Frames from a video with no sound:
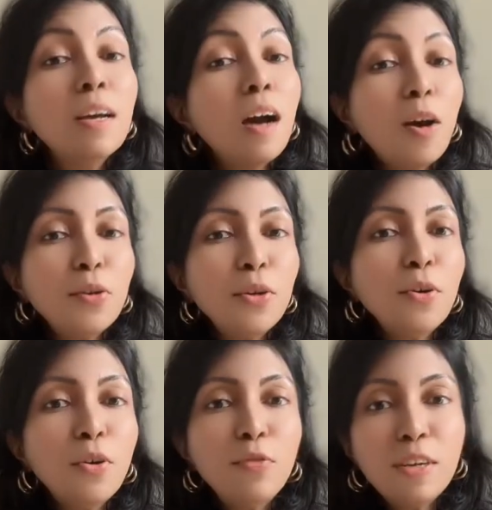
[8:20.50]
How do you
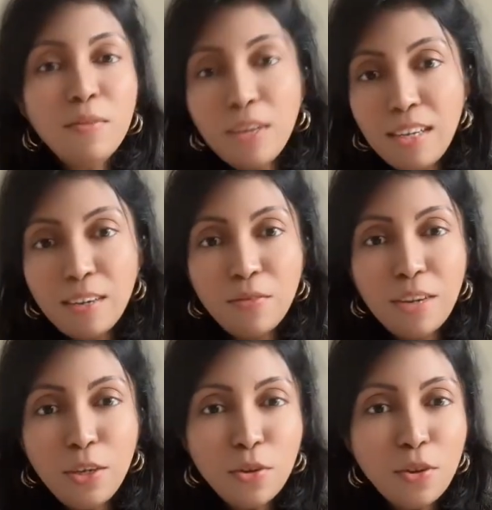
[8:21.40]
go for a wedding?
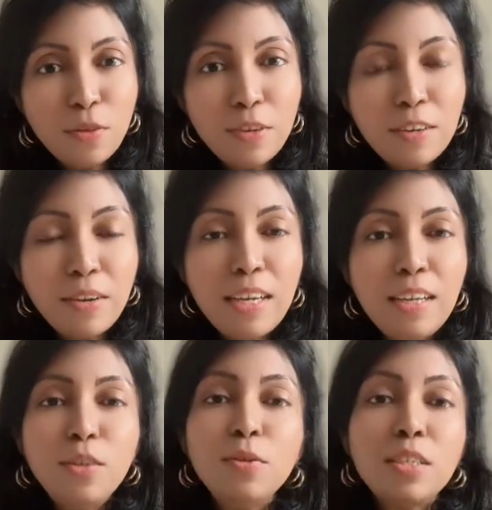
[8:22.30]
When you go for a
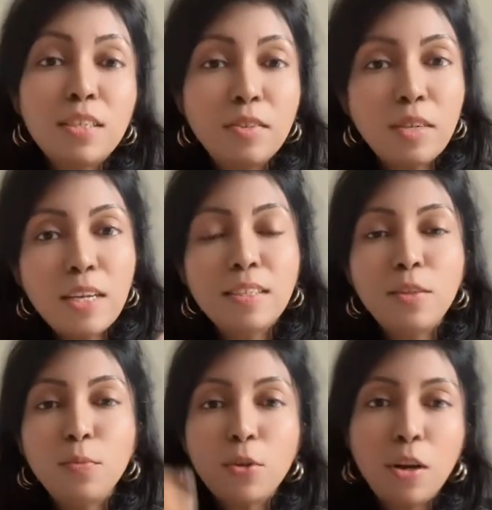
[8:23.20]
wedding, you just dress,
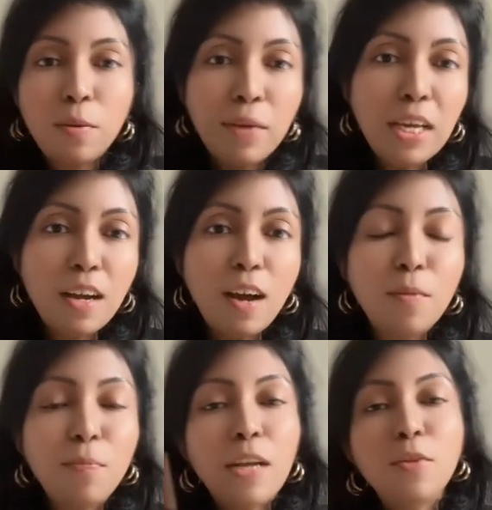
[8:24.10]
you put on
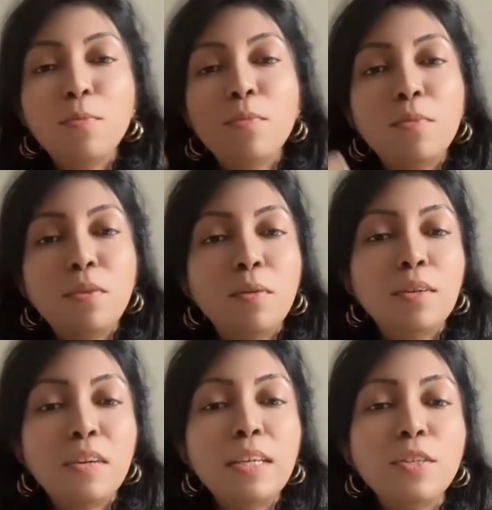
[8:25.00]
makeup and you
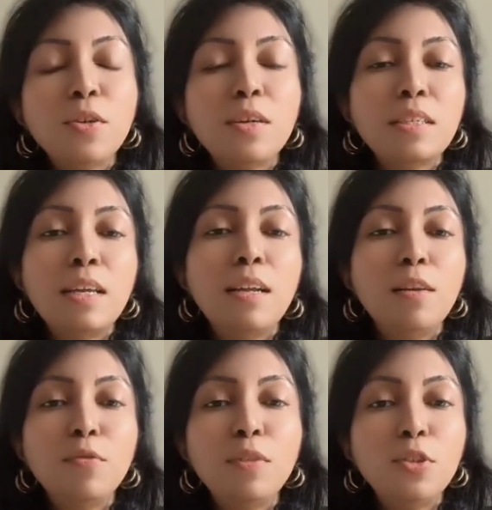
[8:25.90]
dress
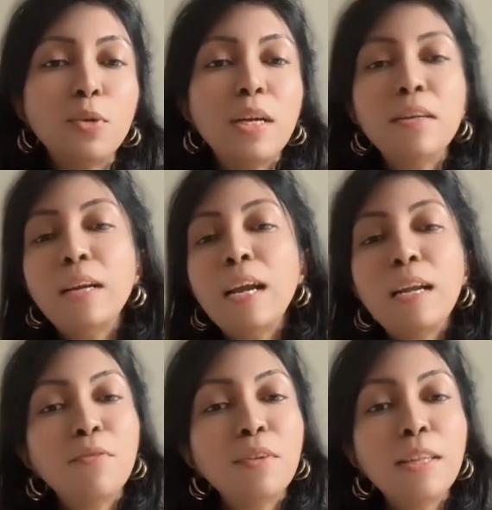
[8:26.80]
yourself, the jewelry and
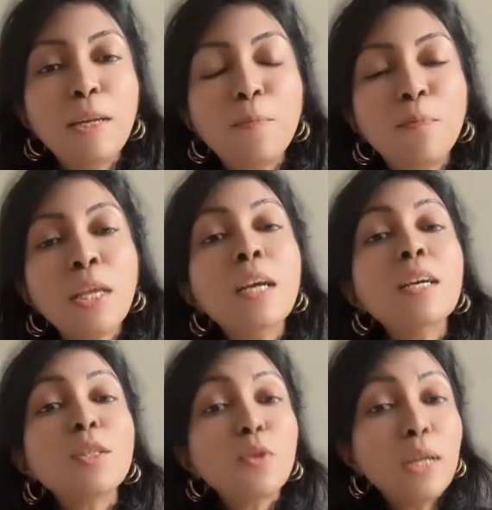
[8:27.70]
everything.
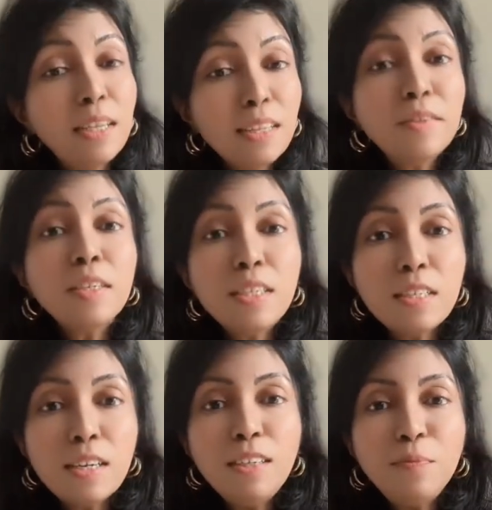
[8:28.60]
So in
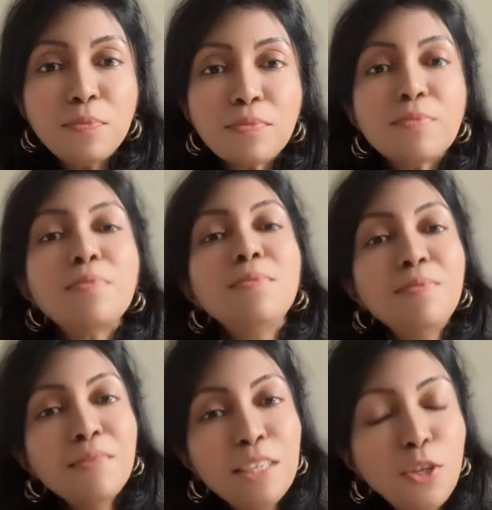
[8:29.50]
literature,
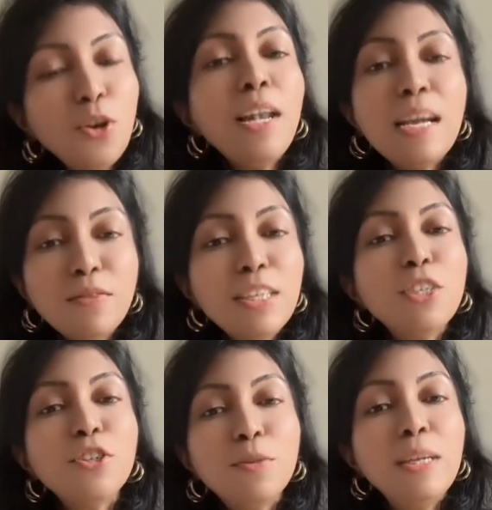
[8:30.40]
your language
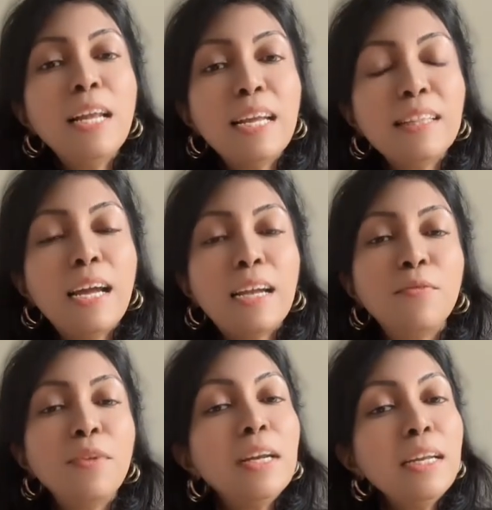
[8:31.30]
should be like that,
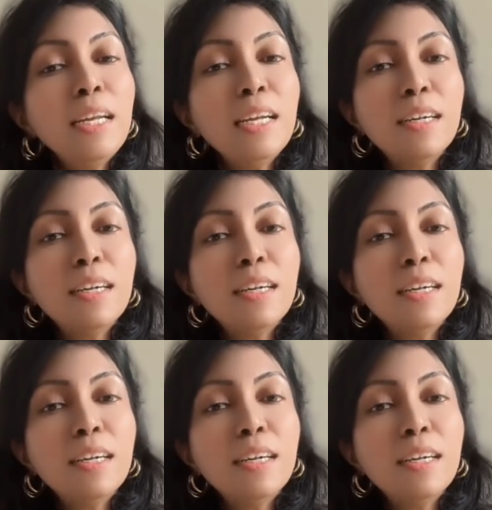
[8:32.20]
very